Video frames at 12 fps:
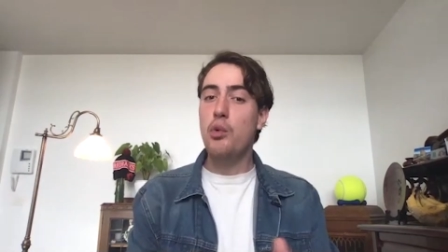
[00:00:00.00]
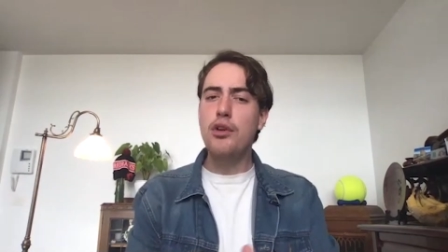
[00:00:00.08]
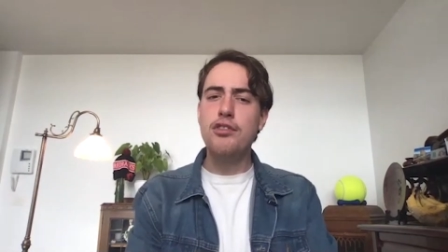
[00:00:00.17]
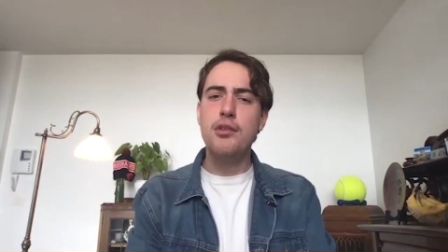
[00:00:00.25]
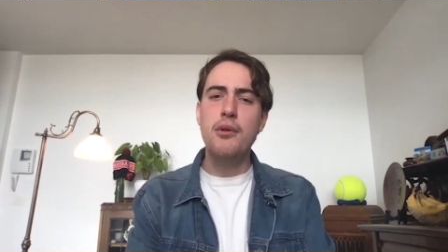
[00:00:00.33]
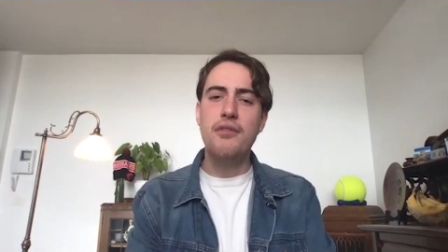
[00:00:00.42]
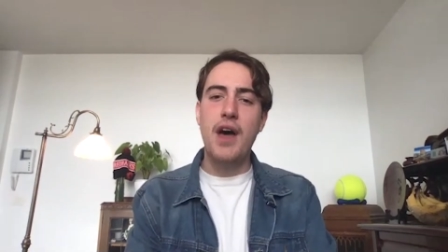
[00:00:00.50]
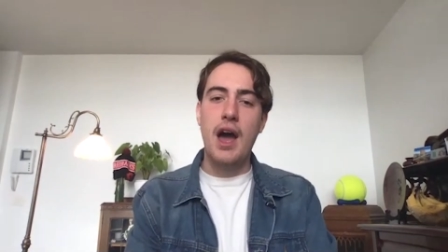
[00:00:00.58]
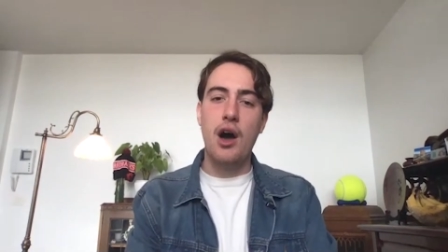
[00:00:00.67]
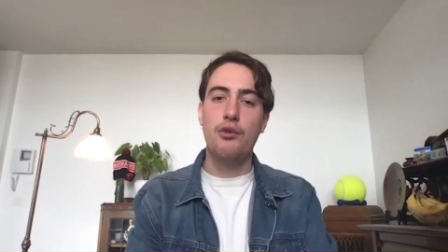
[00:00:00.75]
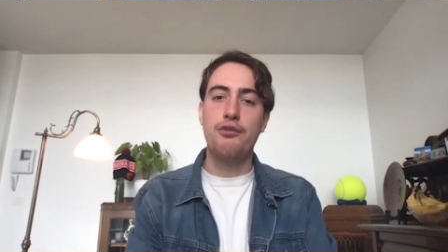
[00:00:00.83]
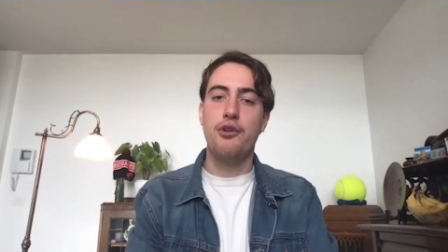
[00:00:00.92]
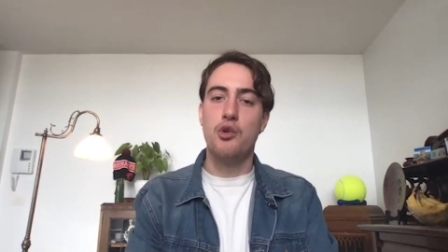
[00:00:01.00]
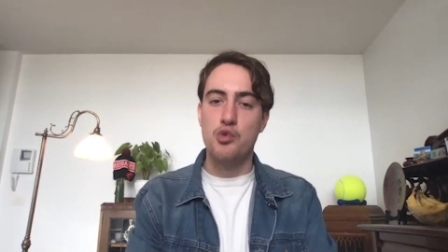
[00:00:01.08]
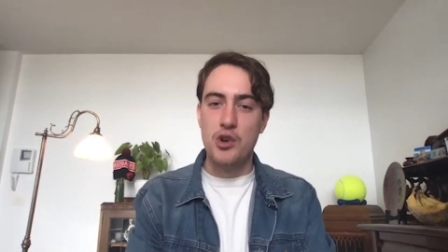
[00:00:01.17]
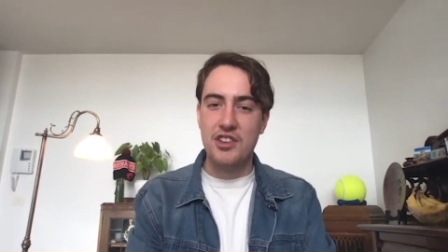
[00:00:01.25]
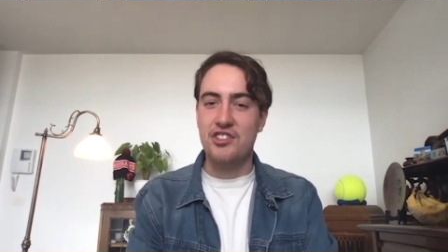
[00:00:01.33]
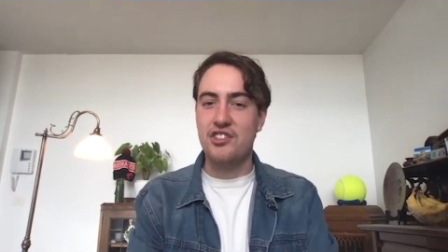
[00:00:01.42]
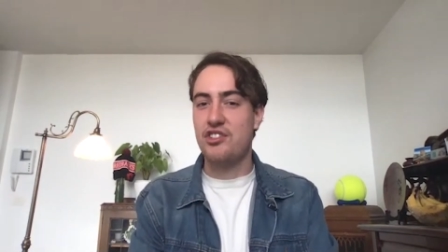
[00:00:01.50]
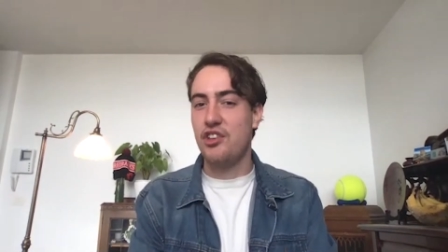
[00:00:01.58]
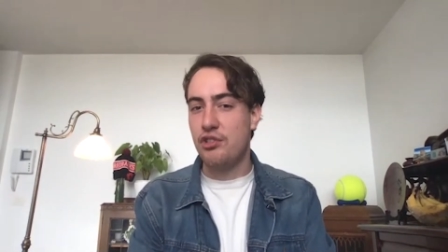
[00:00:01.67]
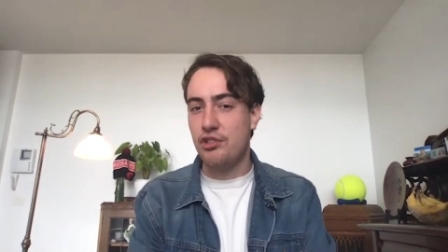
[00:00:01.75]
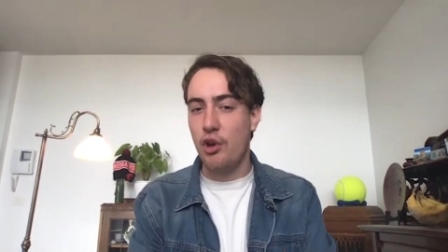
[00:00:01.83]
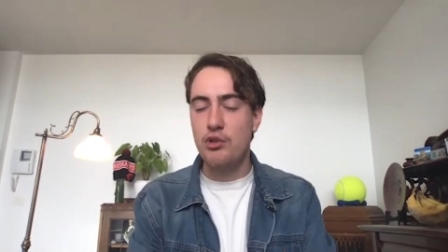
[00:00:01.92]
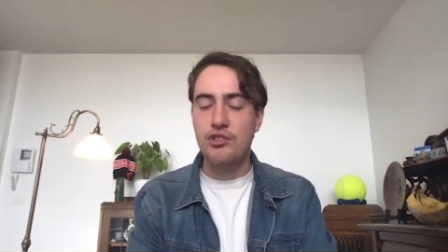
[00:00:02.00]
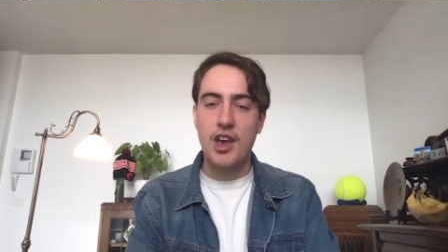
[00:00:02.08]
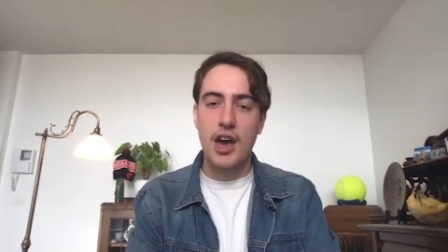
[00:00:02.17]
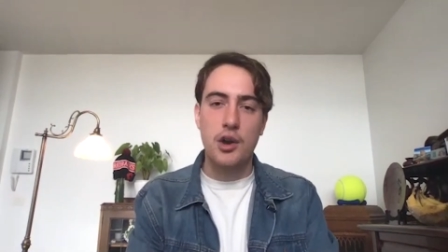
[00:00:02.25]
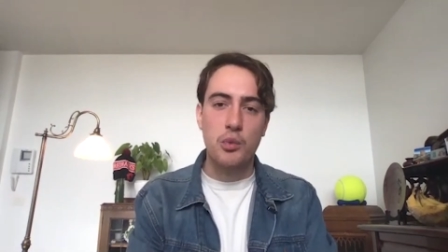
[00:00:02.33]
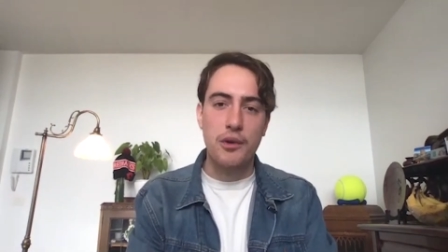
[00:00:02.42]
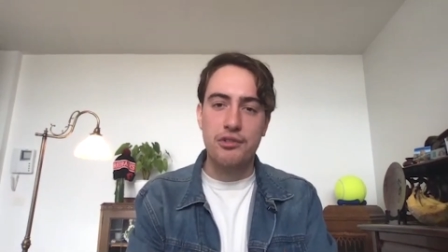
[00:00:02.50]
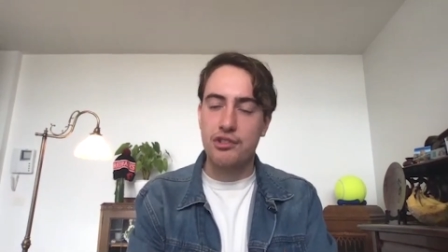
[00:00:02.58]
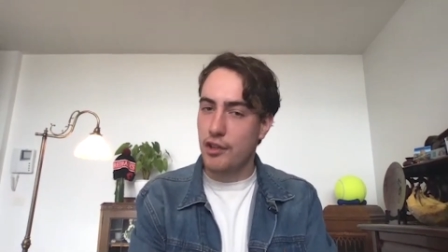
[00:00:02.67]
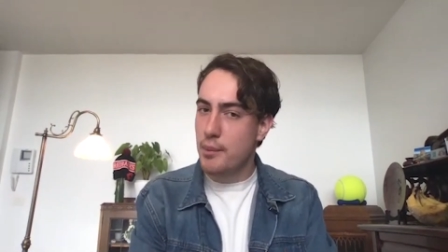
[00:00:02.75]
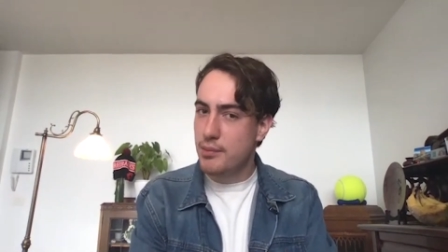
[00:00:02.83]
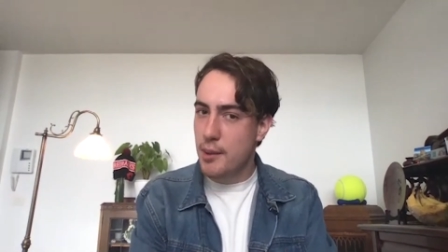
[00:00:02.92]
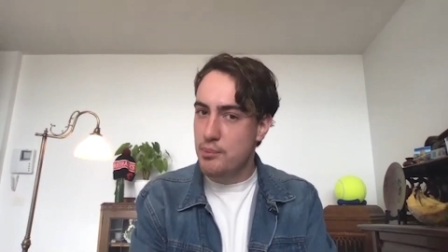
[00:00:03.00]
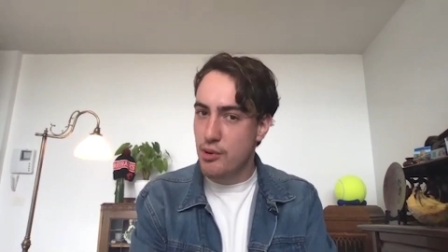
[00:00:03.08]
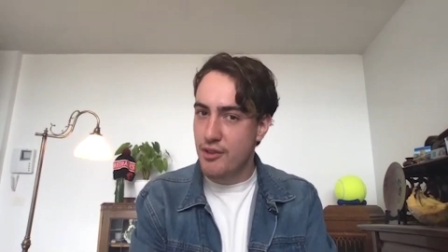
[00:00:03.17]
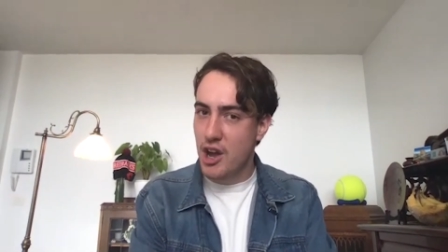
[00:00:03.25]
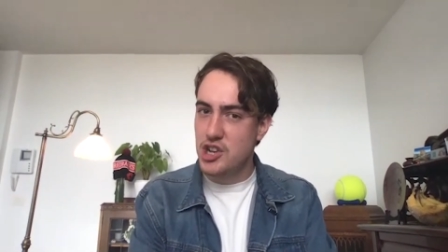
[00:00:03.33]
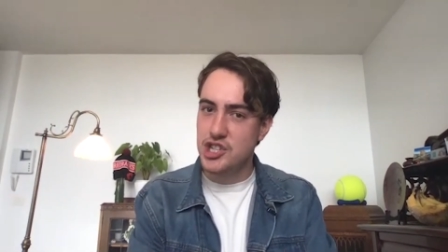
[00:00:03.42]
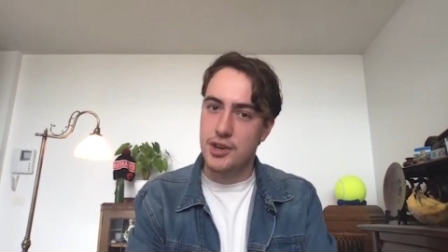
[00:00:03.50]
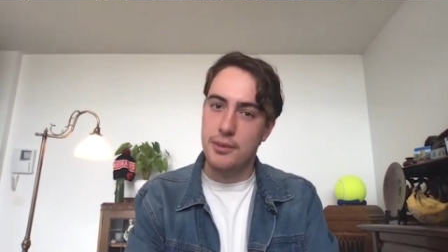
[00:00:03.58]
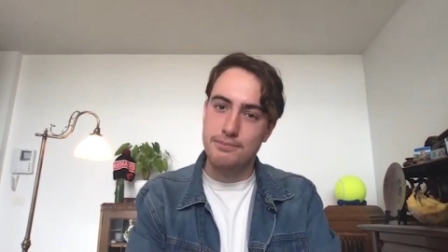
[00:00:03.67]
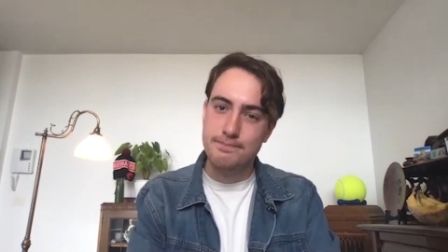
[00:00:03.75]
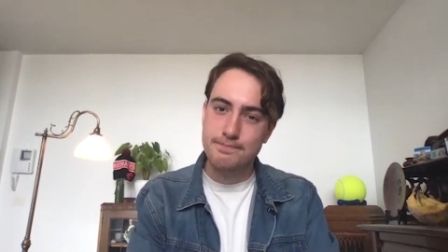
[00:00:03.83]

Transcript: what are some of the health risks associated with sleep deprivation?